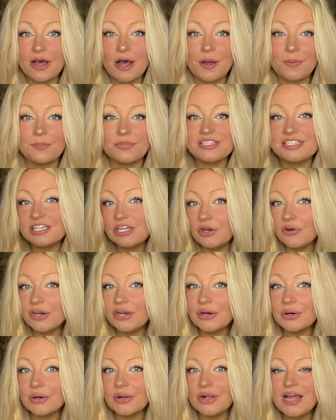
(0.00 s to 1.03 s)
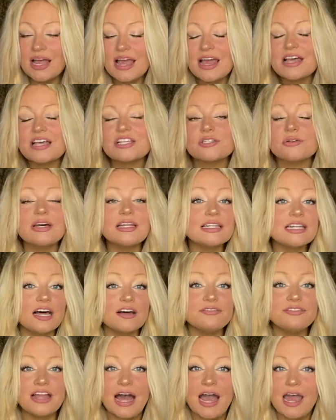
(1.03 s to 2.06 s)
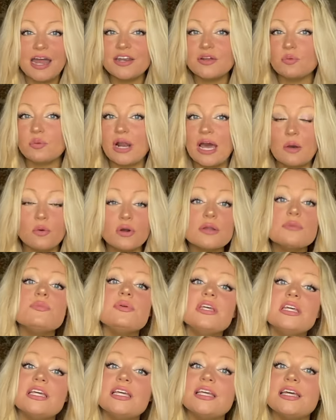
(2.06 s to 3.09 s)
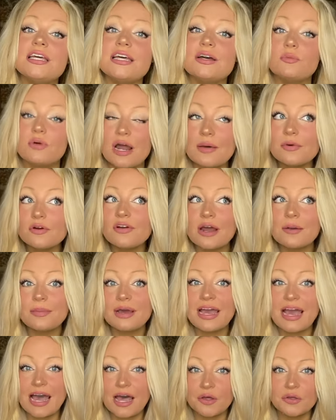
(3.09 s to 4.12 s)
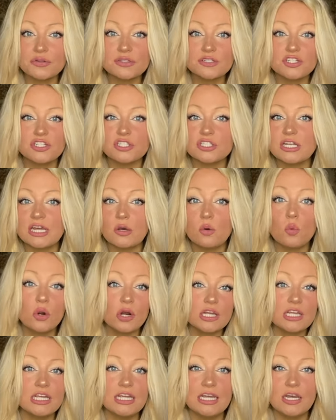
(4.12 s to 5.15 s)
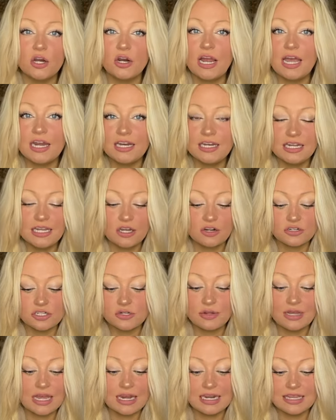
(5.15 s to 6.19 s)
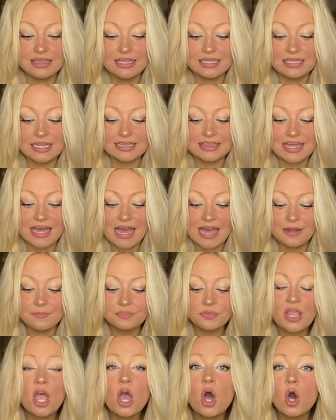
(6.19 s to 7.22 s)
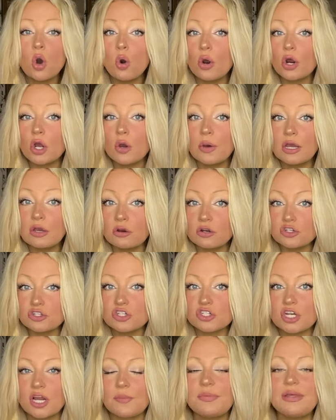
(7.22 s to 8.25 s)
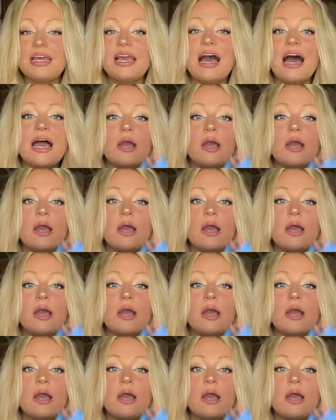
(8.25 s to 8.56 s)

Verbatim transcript: material. So I love that. And when I'm around my house, just like working or editing or doing anything like that, or going grocery shopping, I